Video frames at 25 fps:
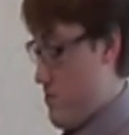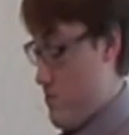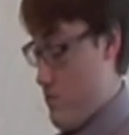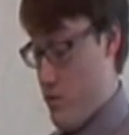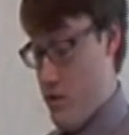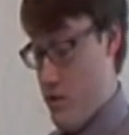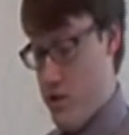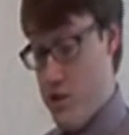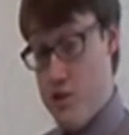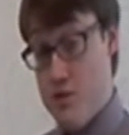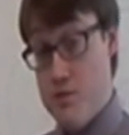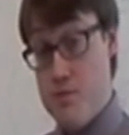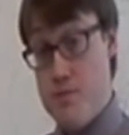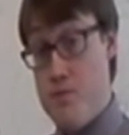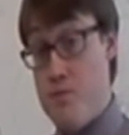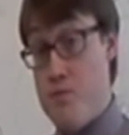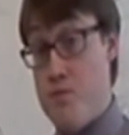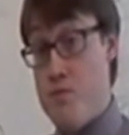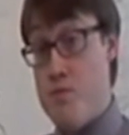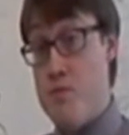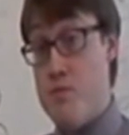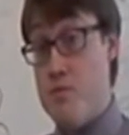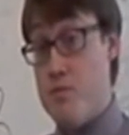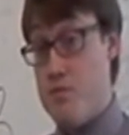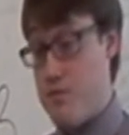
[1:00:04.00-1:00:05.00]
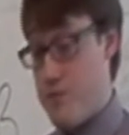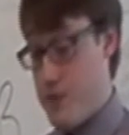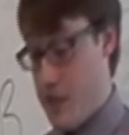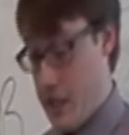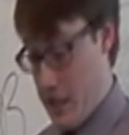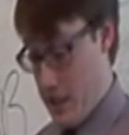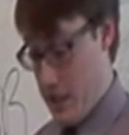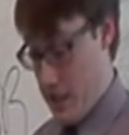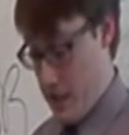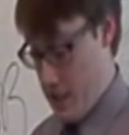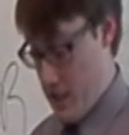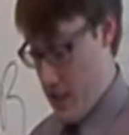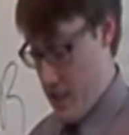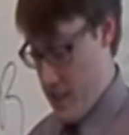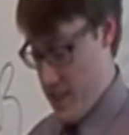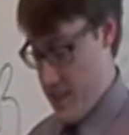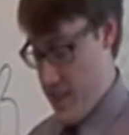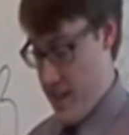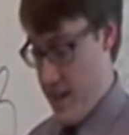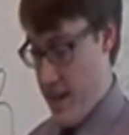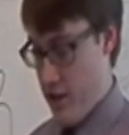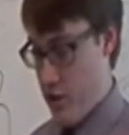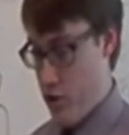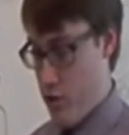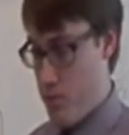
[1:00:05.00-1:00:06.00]
which doesn't
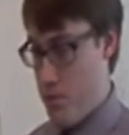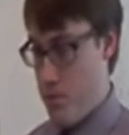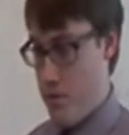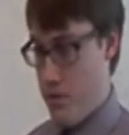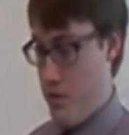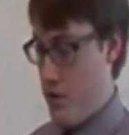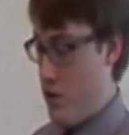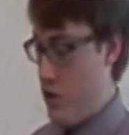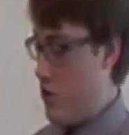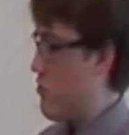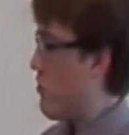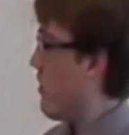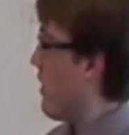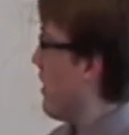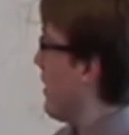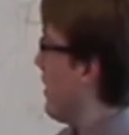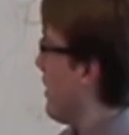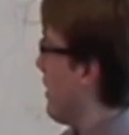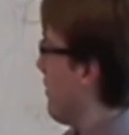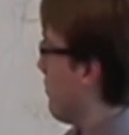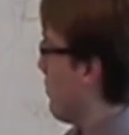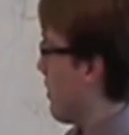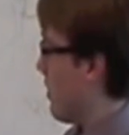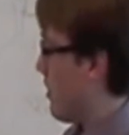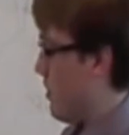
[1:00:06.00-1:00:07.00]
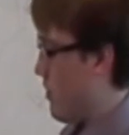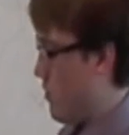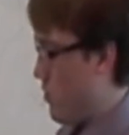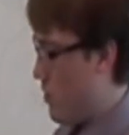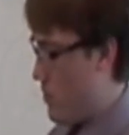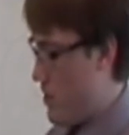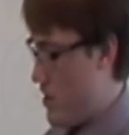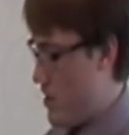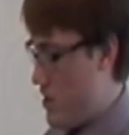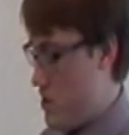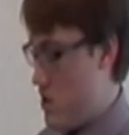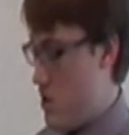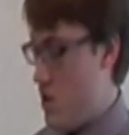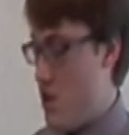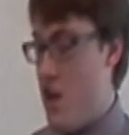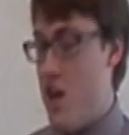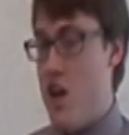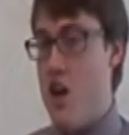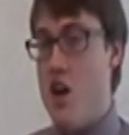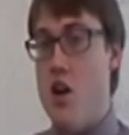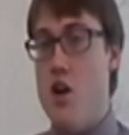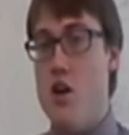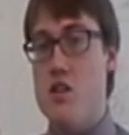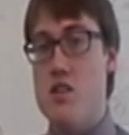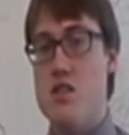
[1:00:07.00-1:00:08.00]
help if you're trying to get rid of the Normans.
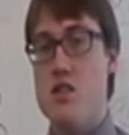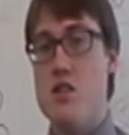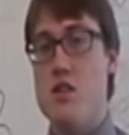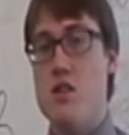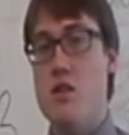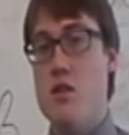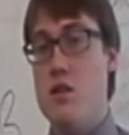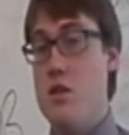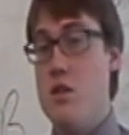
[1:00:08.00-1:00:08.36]
Also,